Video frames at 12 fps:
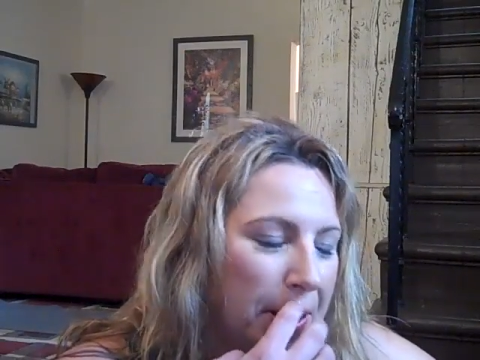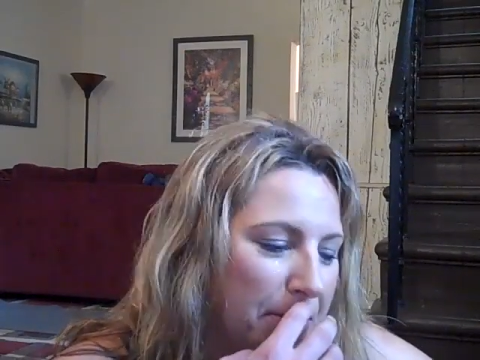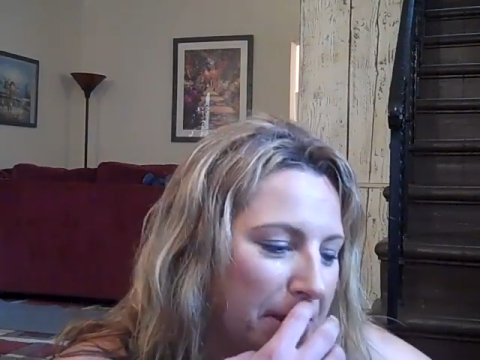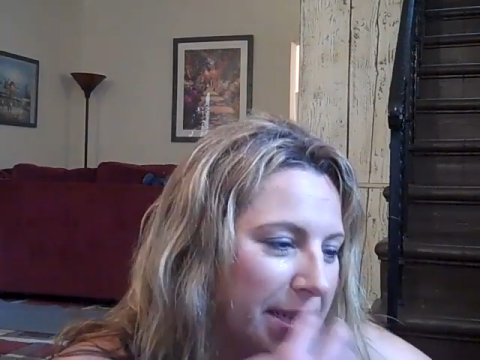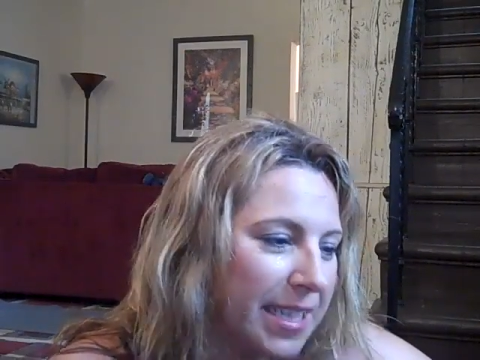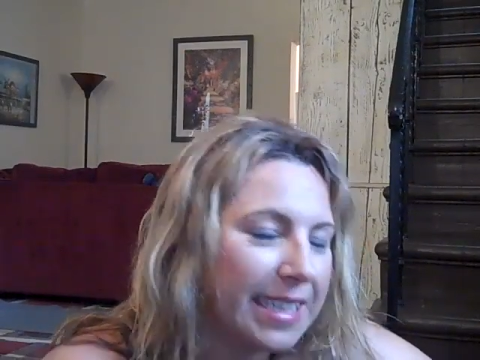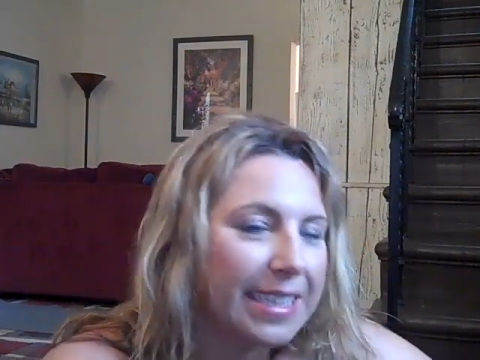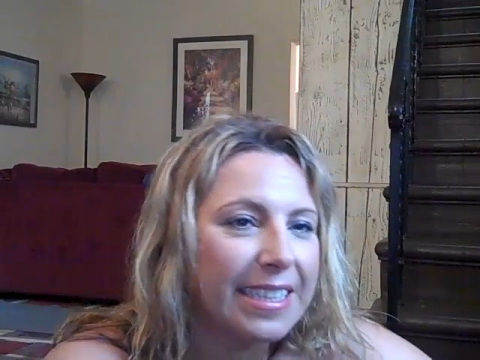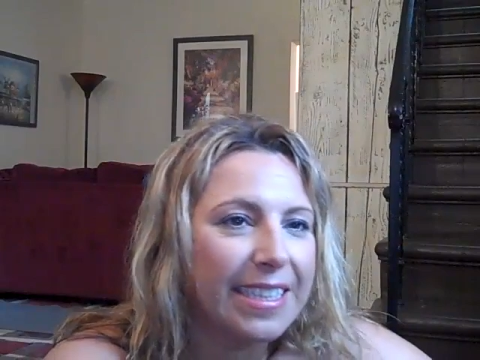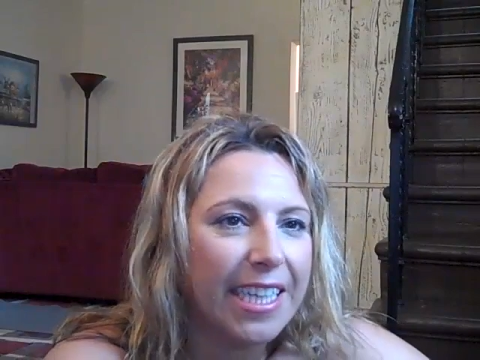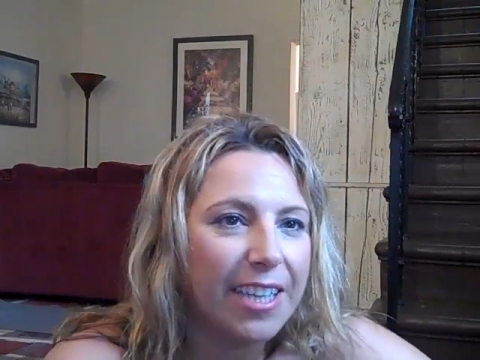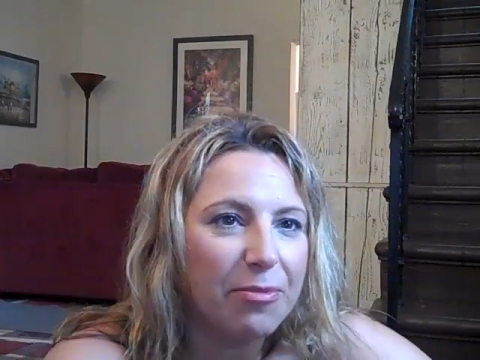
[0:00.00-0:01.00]
Probably gonna get
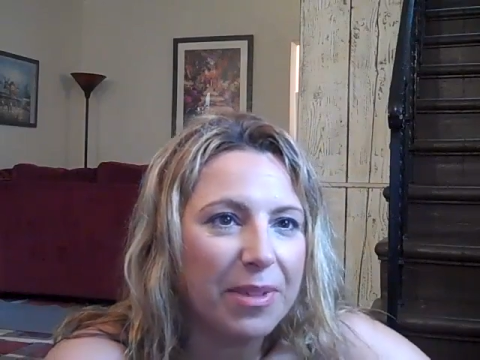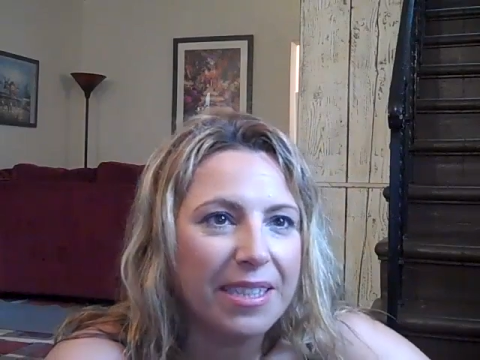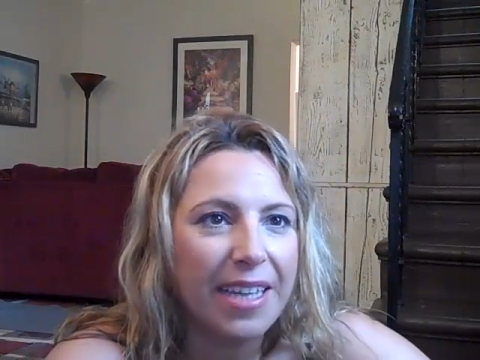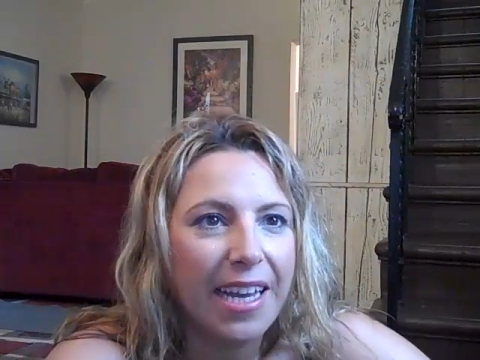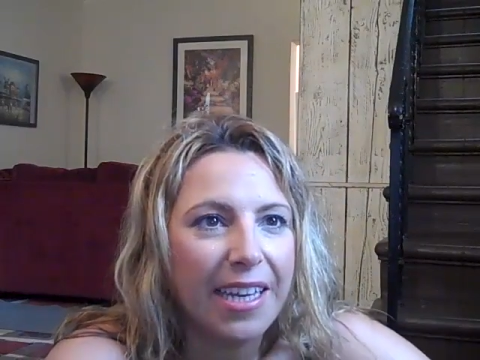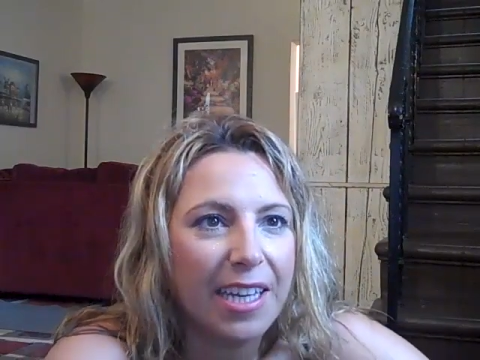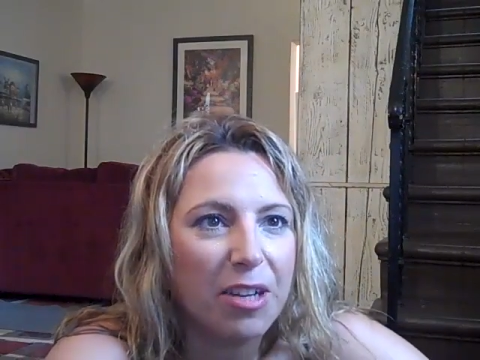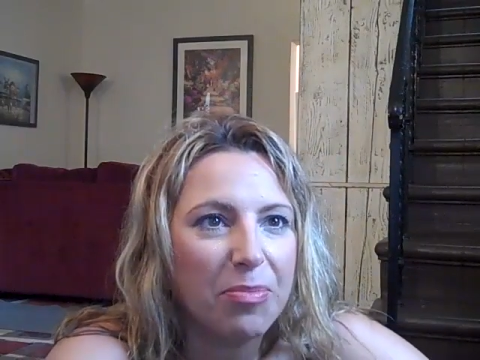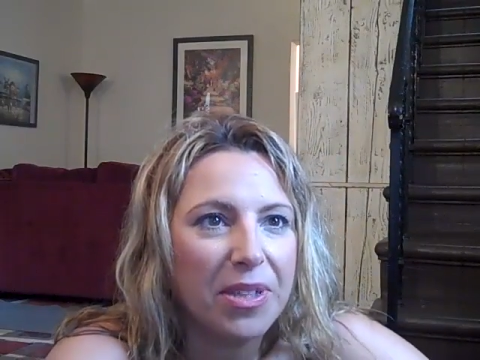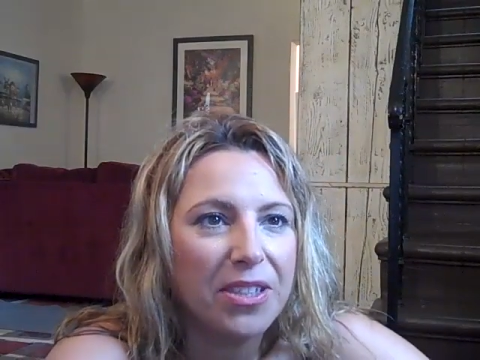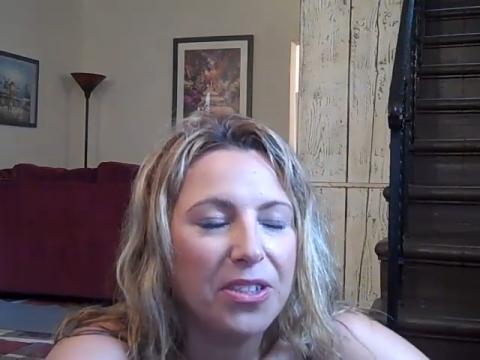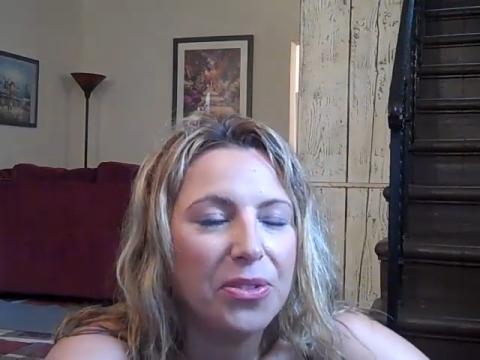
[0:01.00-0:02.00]
sick of me saying it,
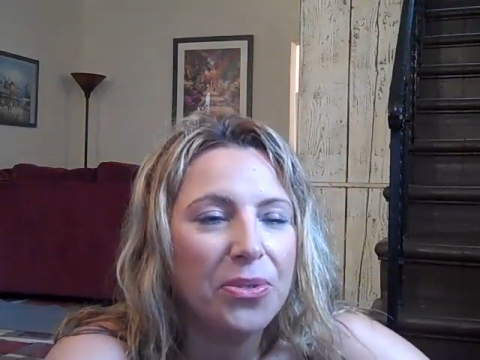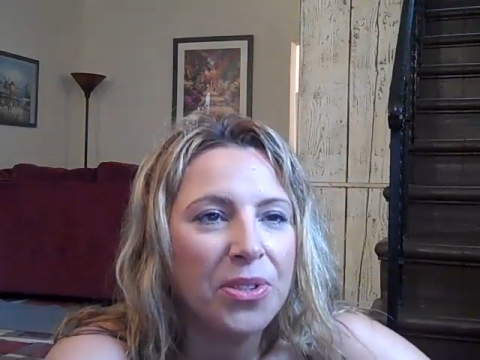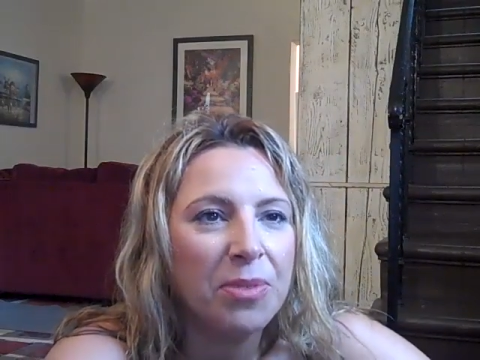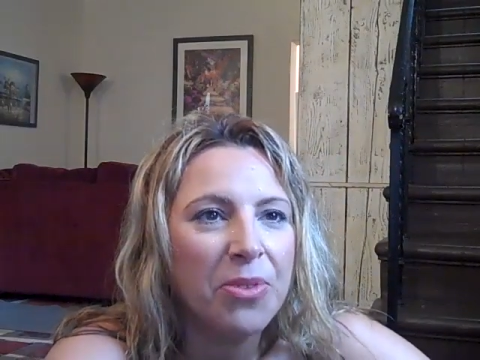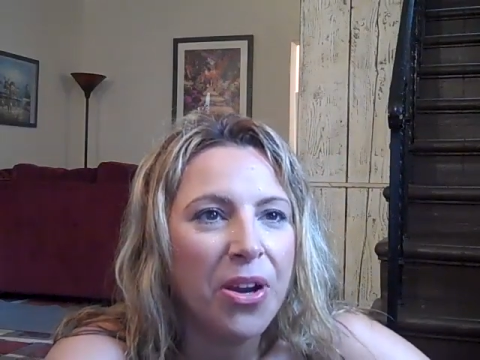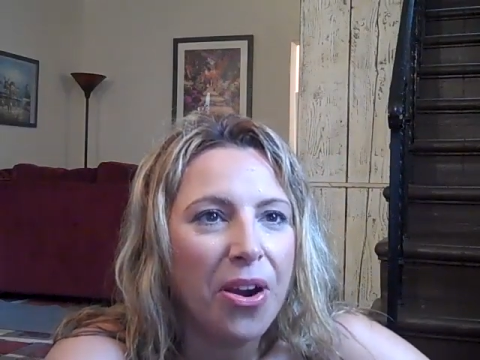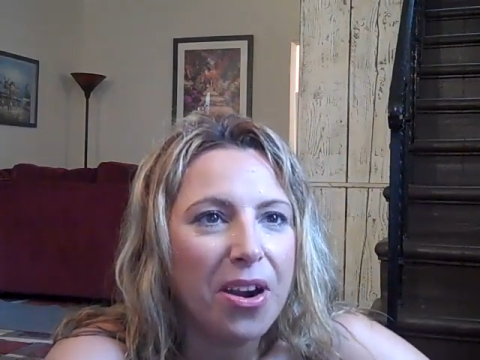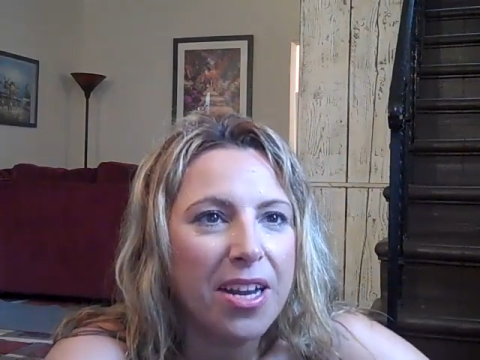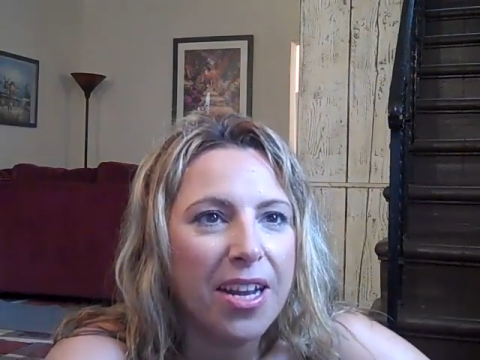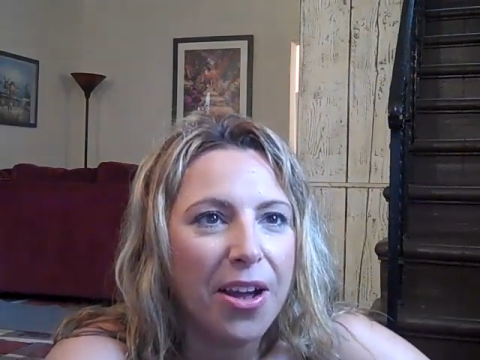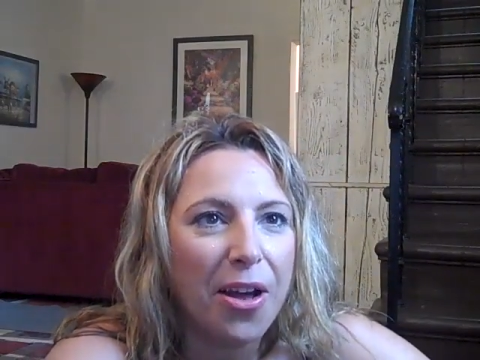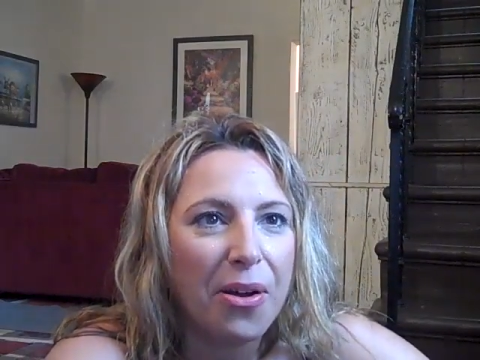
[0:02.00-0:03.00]
but do some
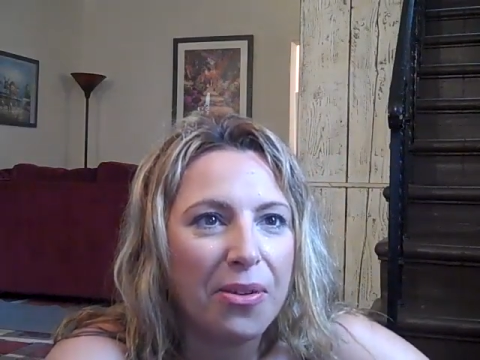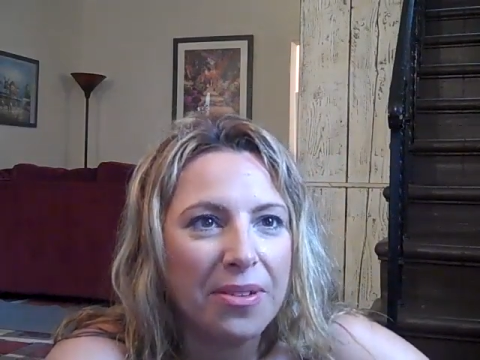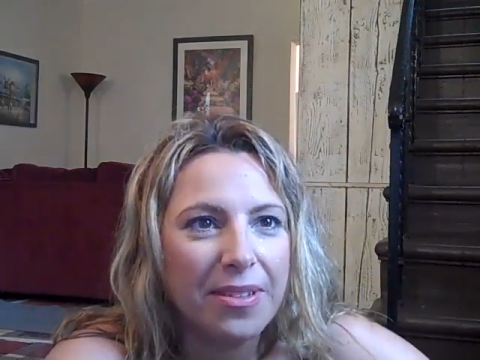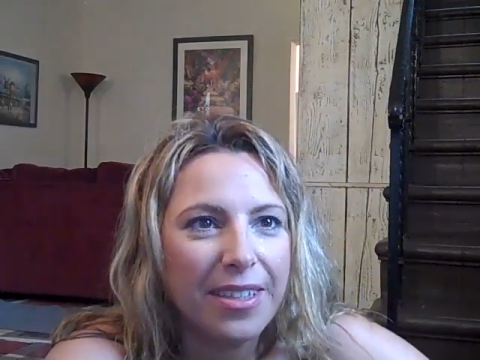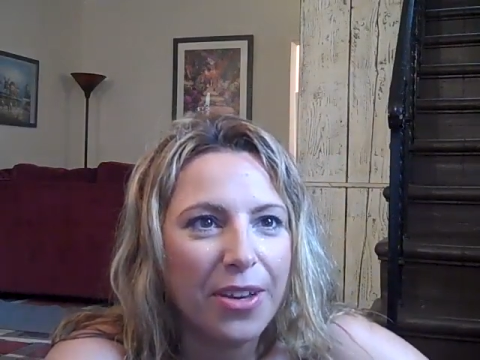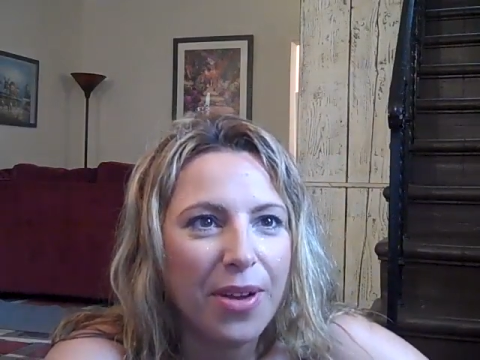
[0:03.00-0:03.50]
cardio.